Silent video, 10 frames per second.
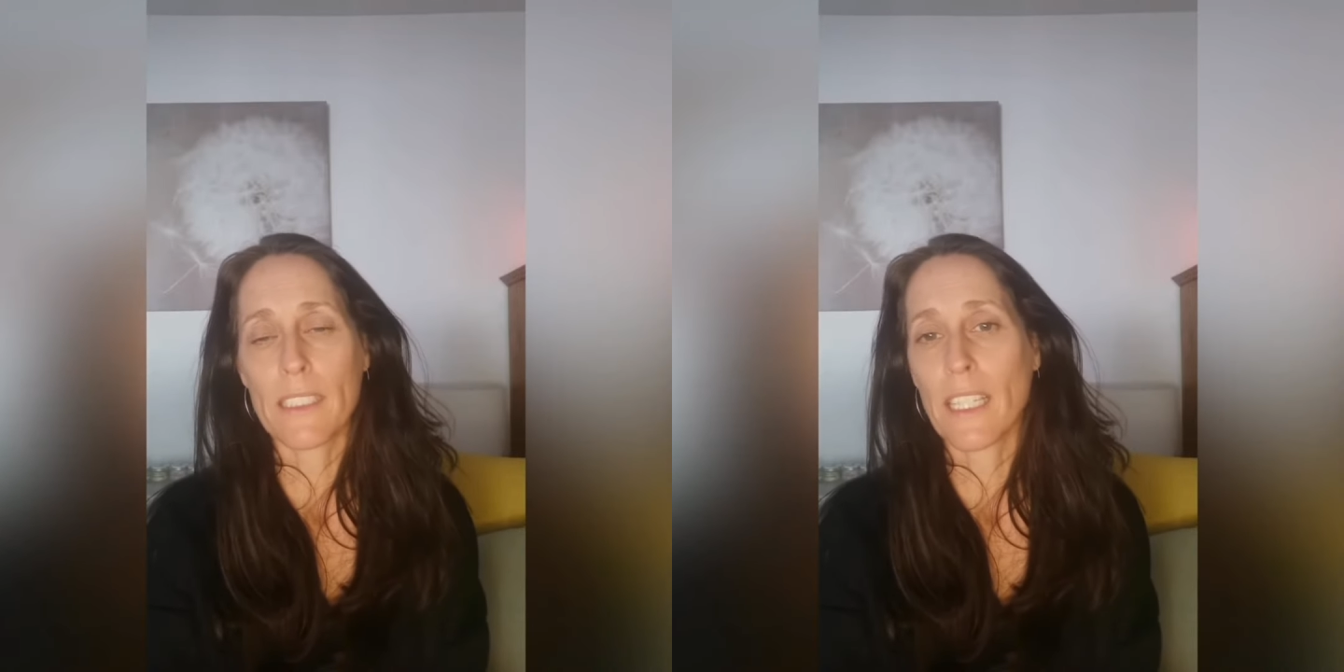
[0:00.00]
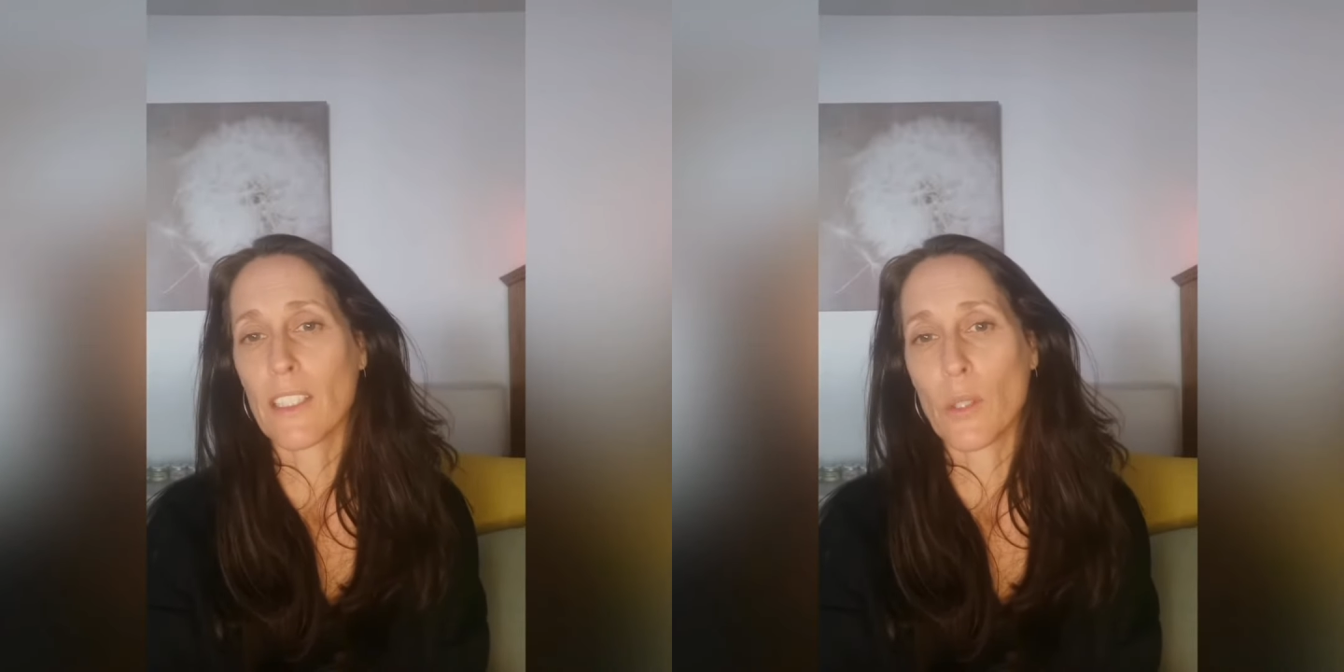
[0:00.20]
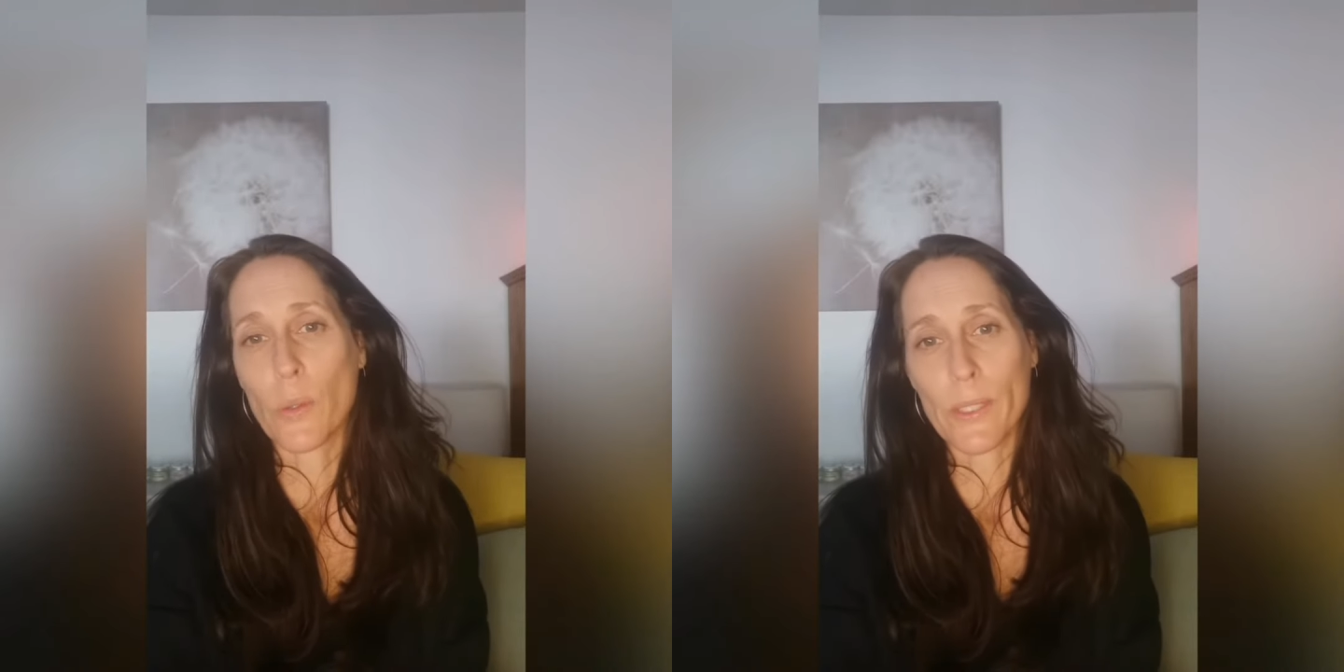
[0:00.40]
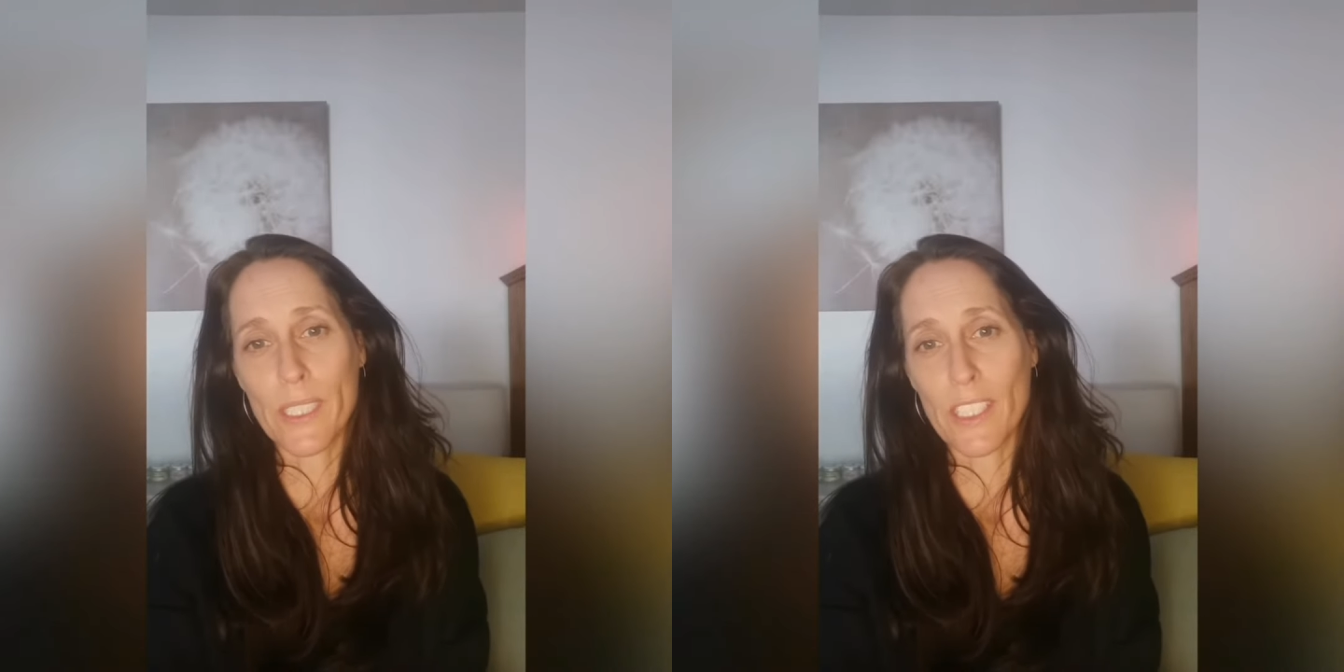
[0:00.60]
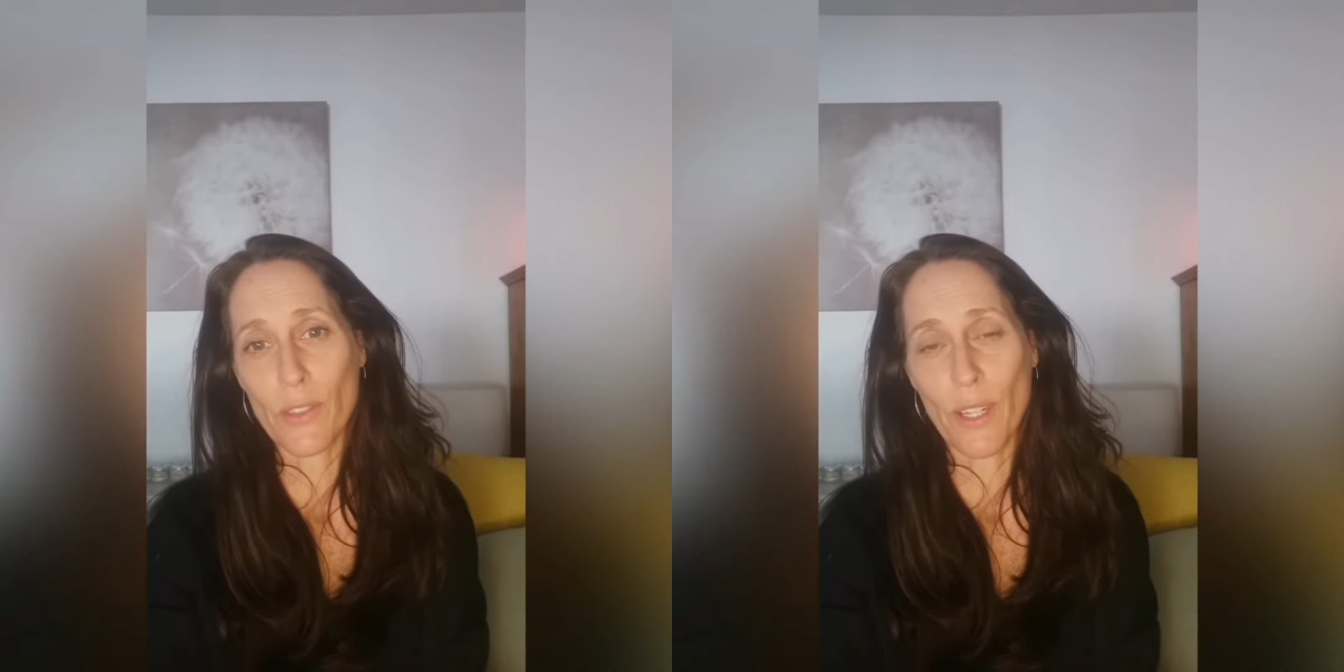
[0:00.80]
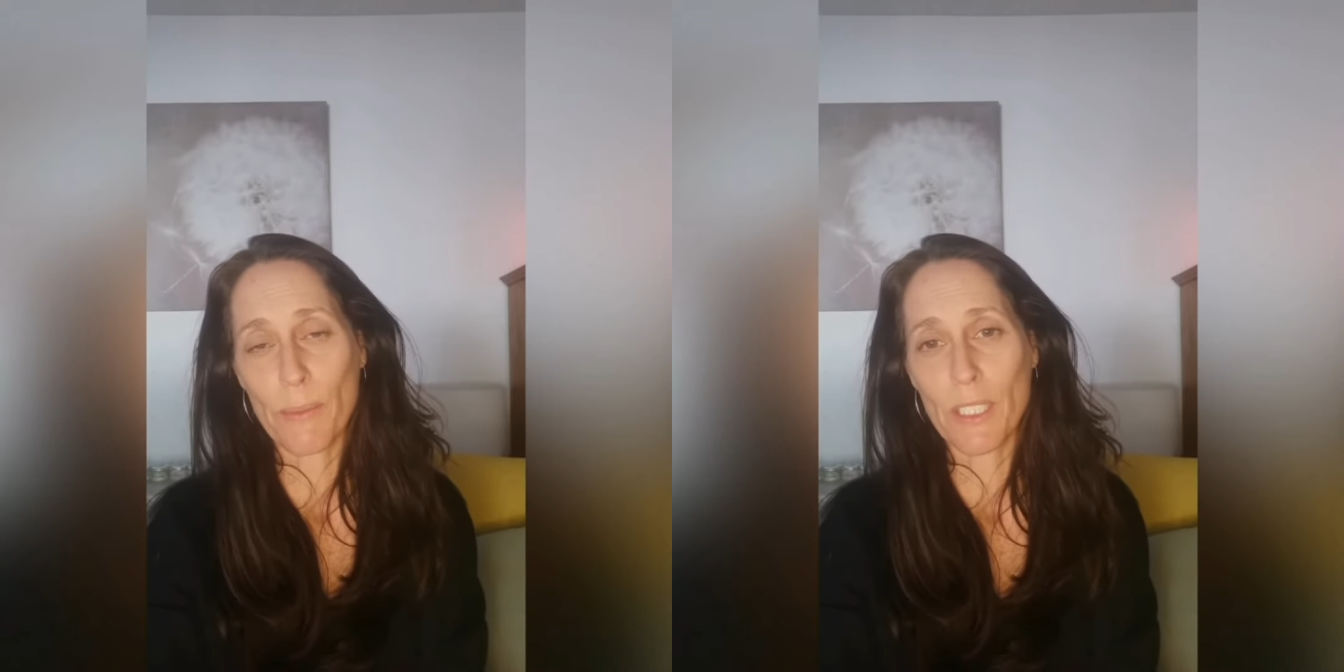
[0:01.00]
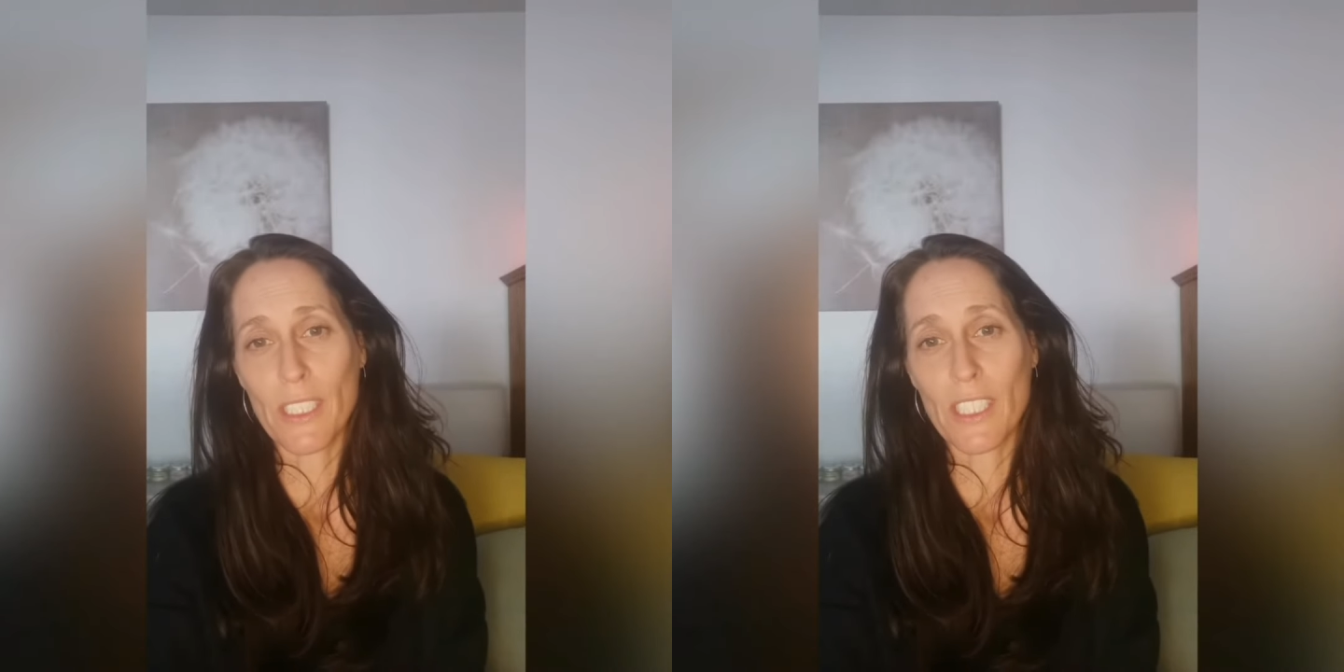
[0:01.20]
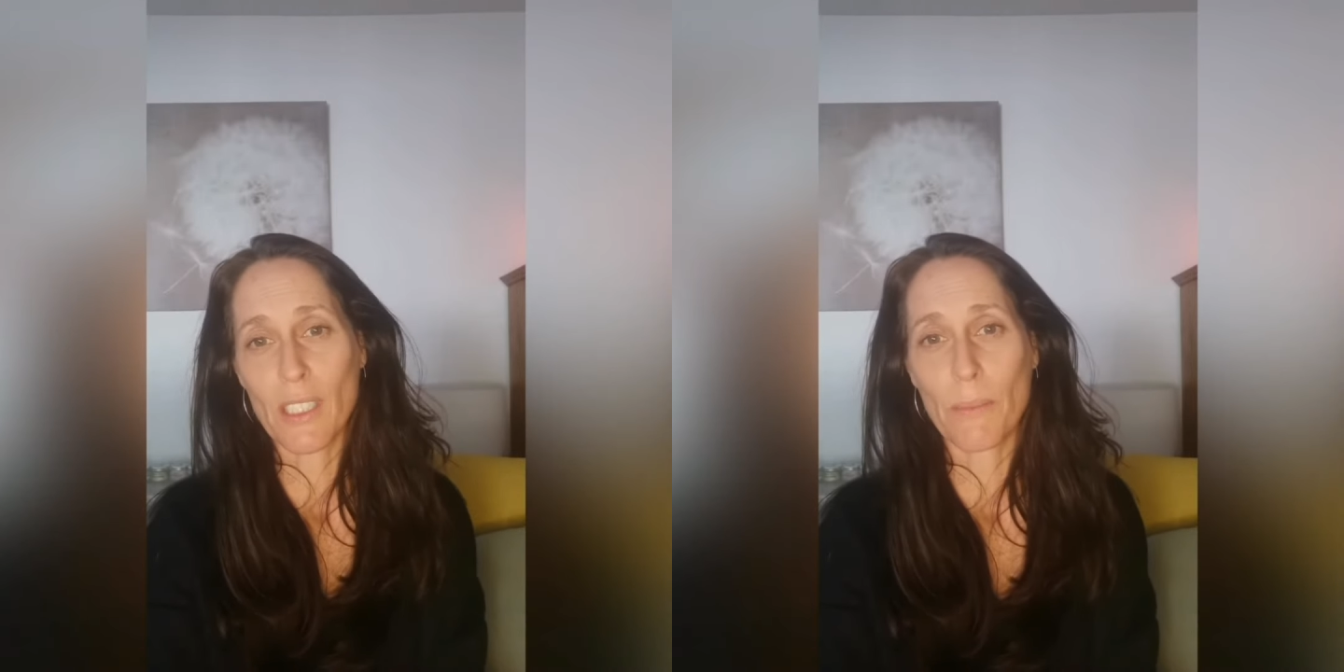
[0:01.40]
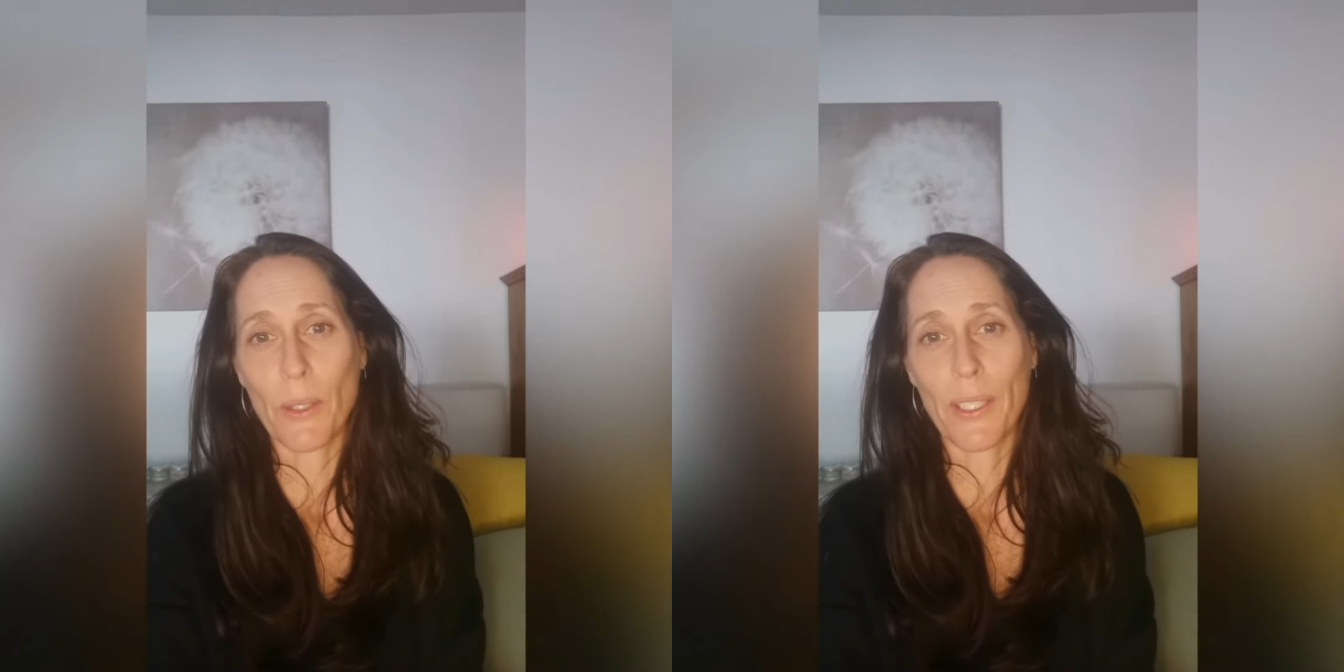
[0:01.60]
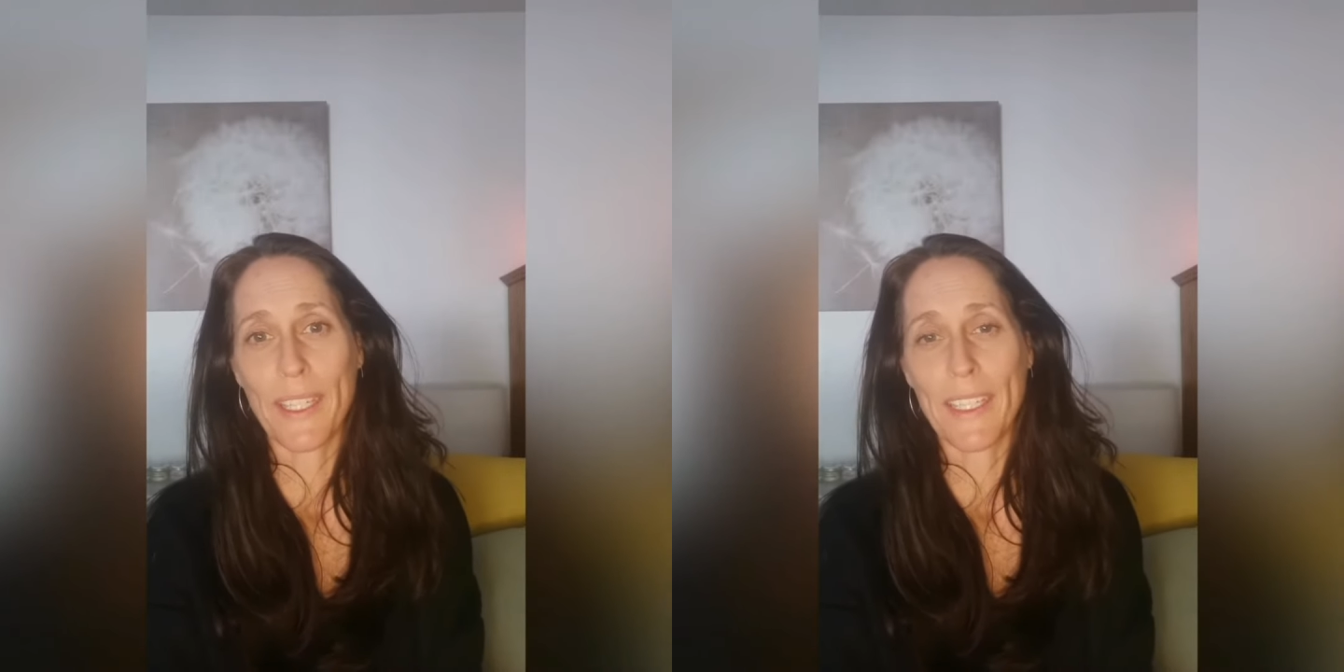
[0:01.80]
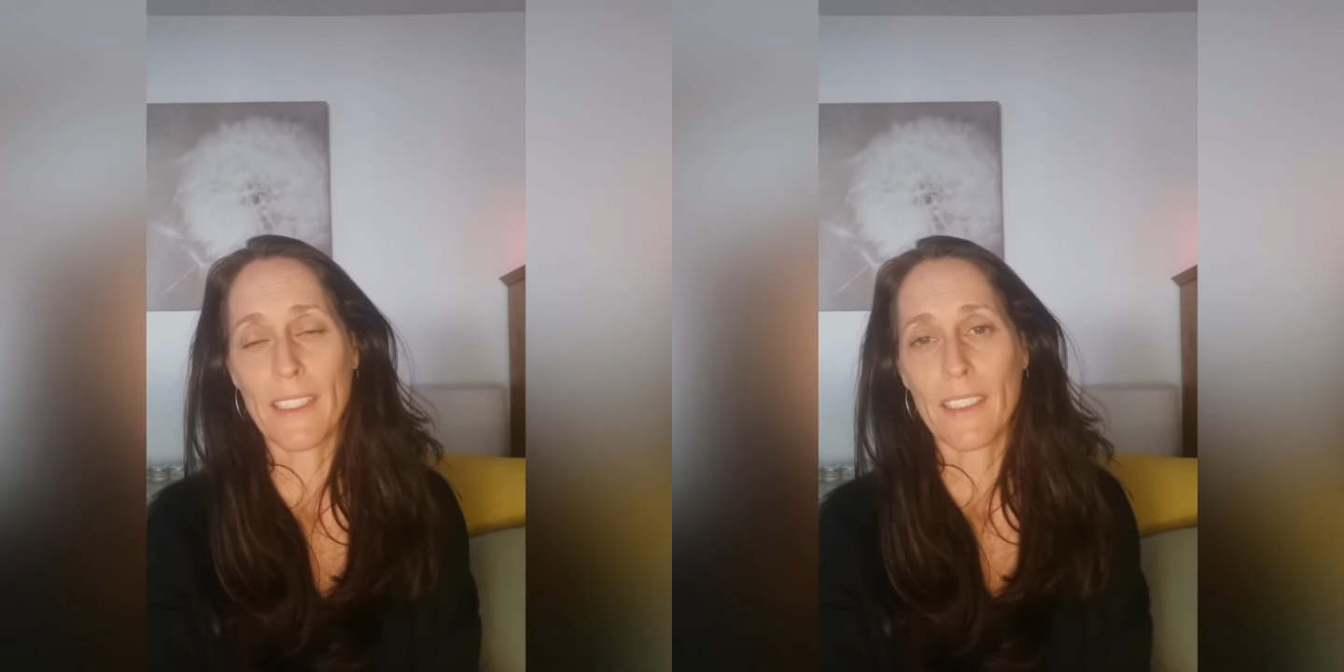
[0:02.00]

can cause disruption to the body,